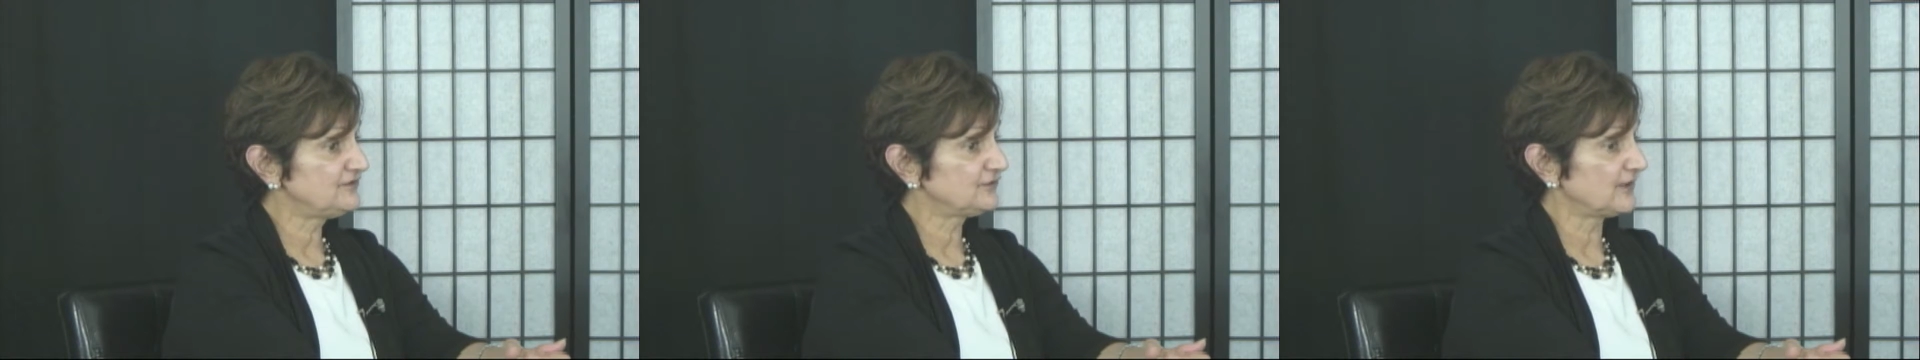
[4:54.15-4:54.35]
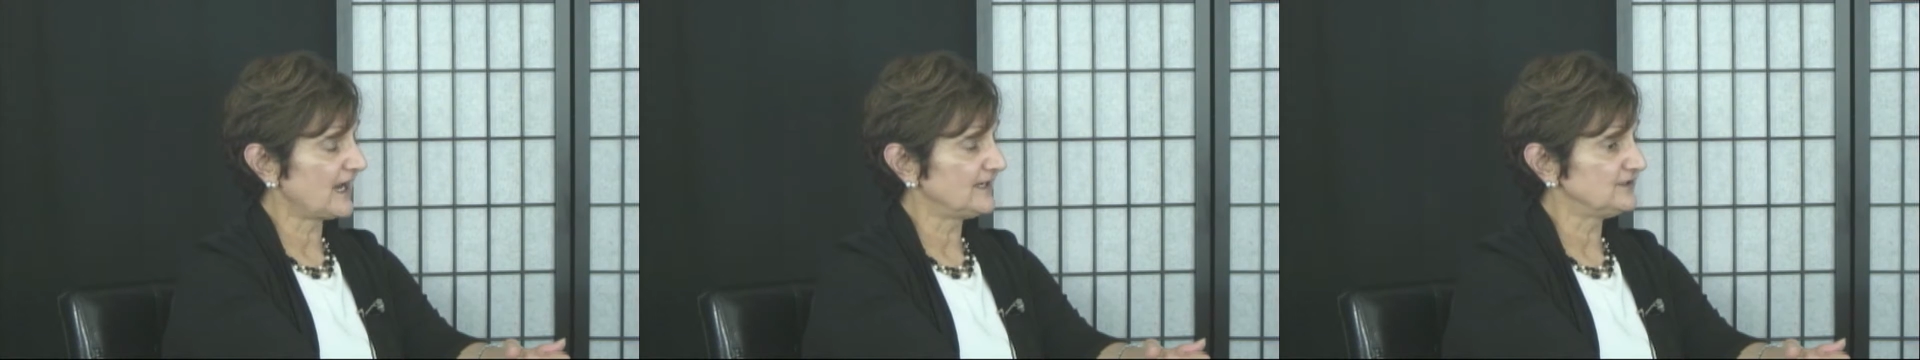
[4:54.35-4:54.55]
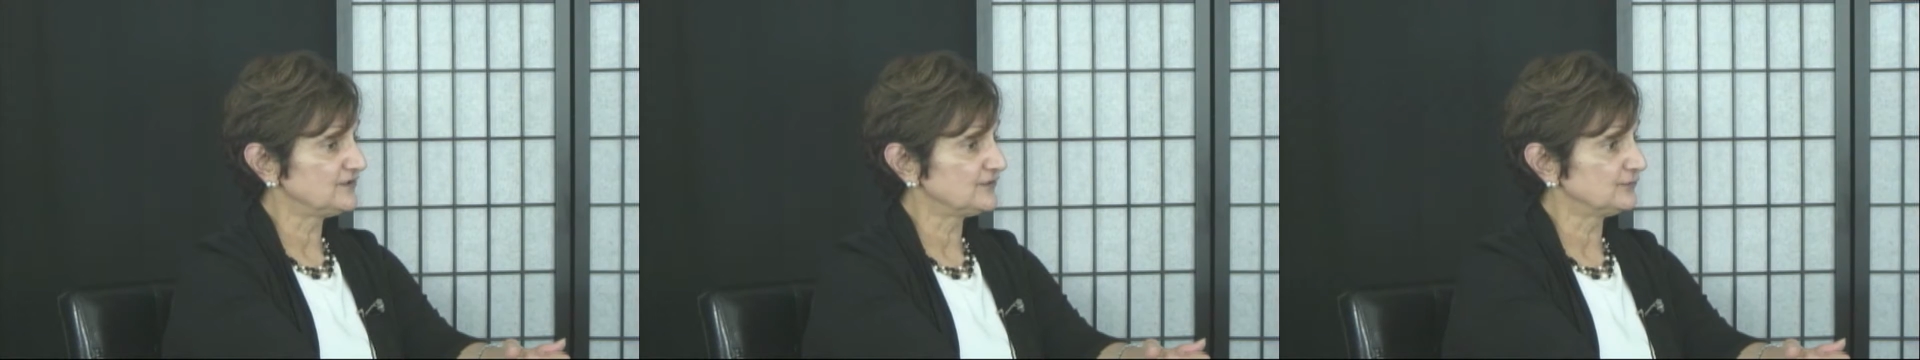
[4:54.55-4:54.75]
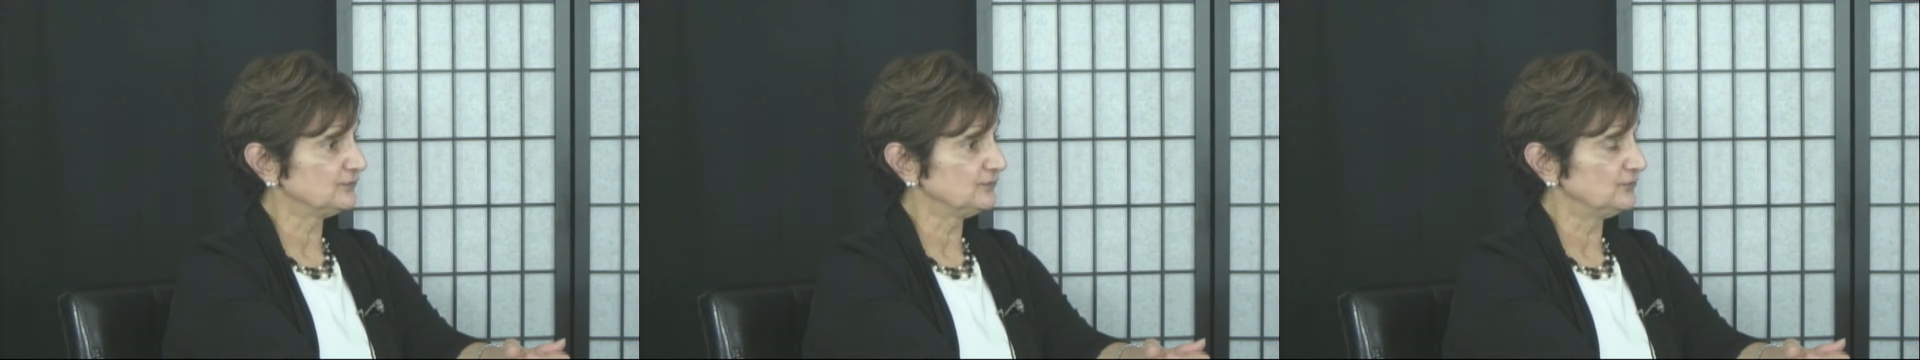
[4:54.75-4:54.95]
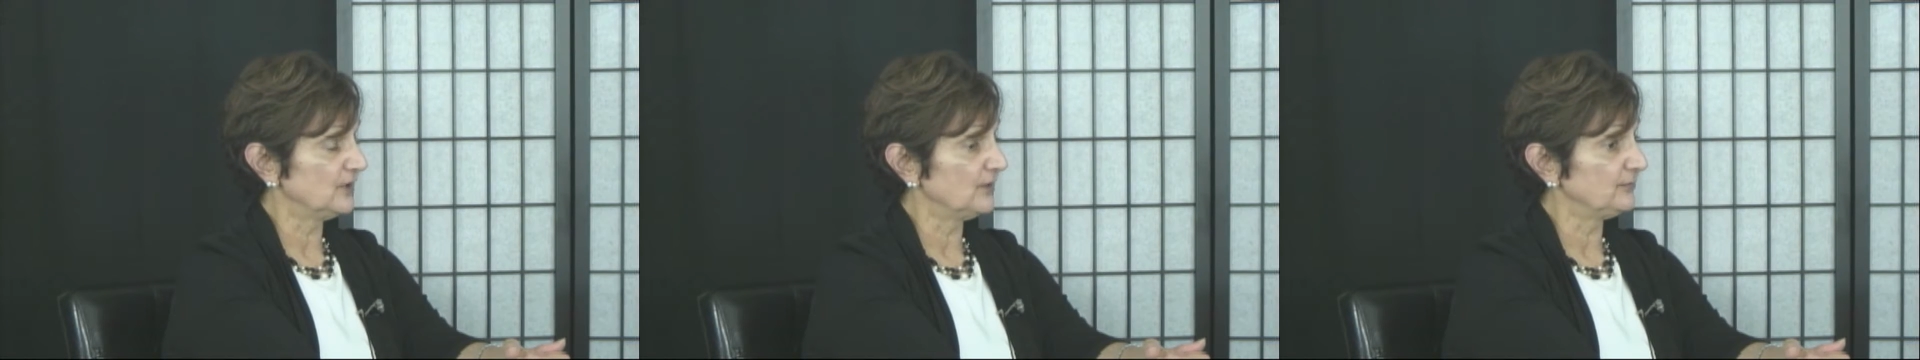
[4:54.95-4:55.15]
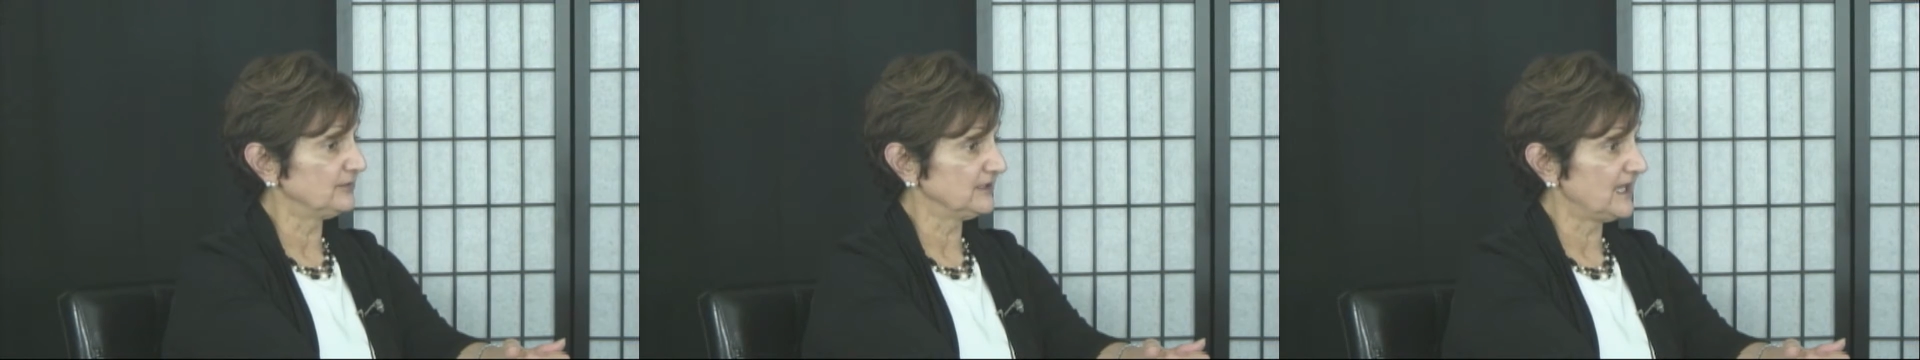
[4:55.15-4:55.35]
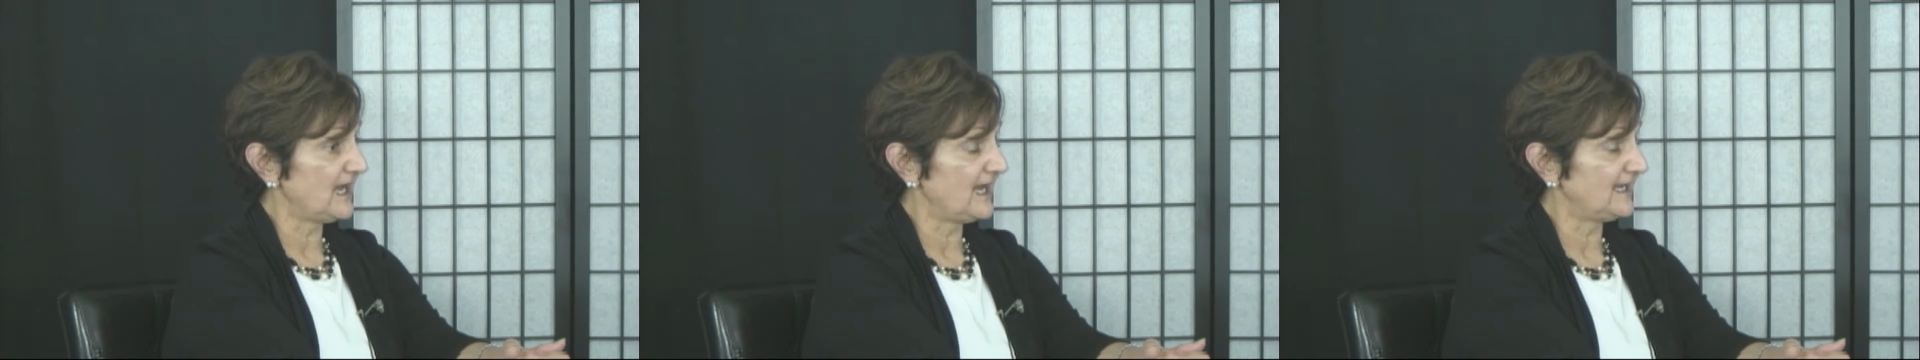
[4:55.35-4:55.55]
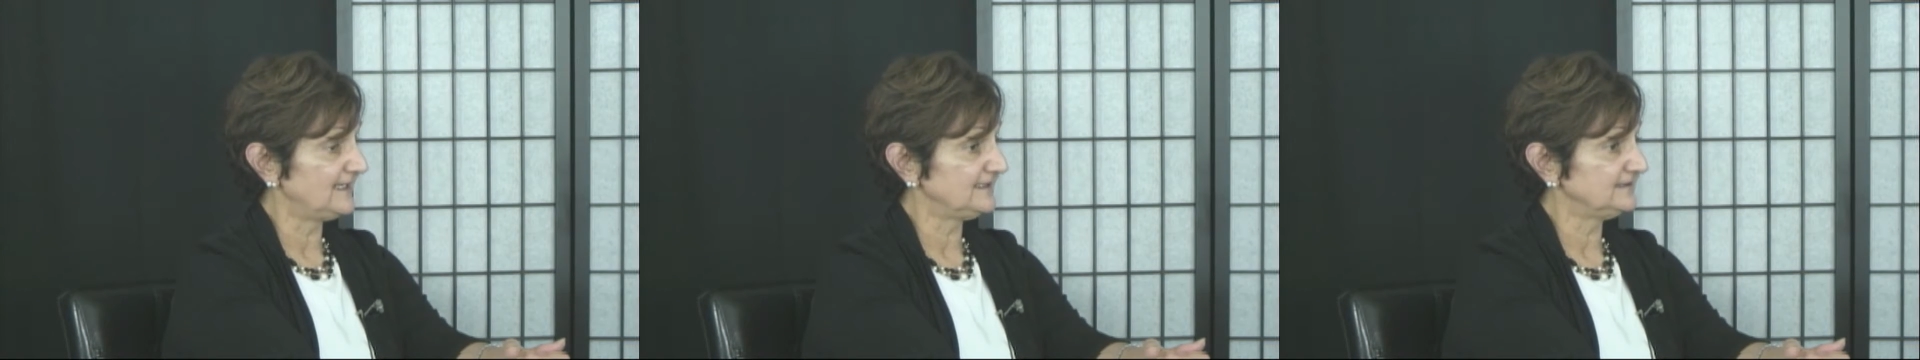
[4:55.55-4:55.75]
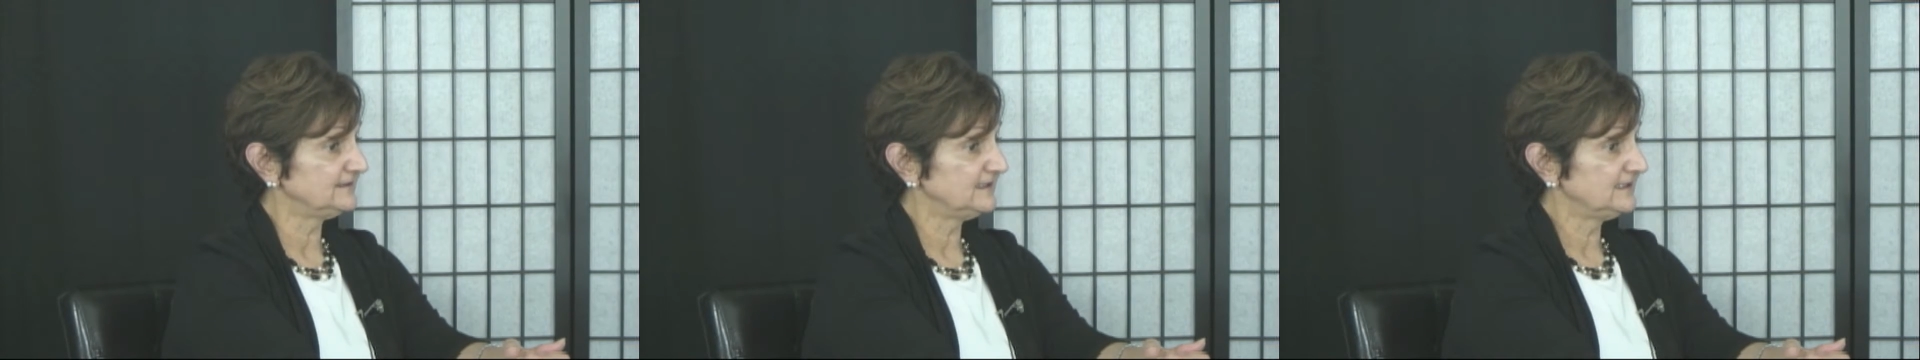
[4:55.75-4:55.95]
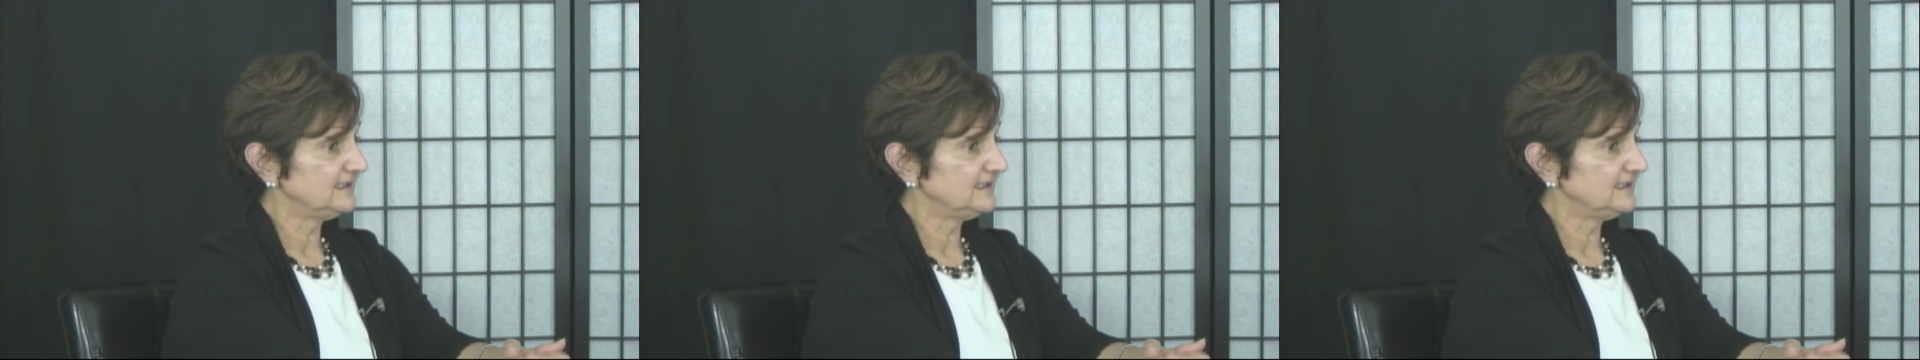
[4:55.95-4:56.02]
tried to apply